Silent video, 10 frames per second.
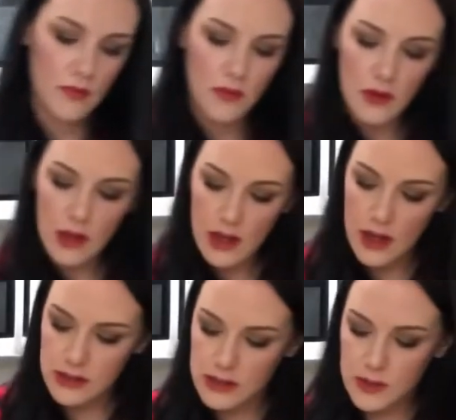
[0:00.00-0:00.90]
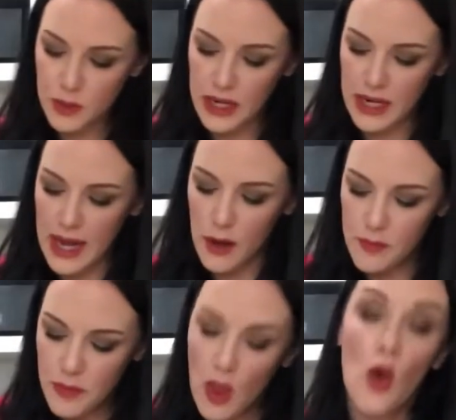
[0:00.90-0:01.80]
and spread it out.
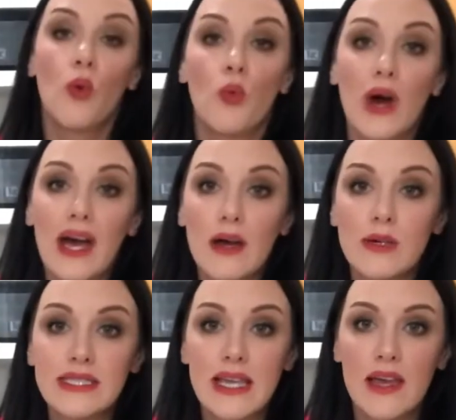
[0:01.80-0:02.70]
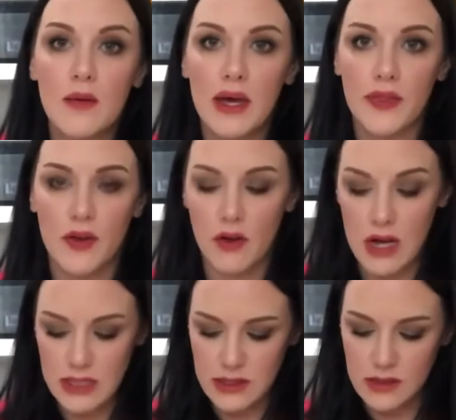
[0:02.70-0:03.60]
What I was saying about the crust,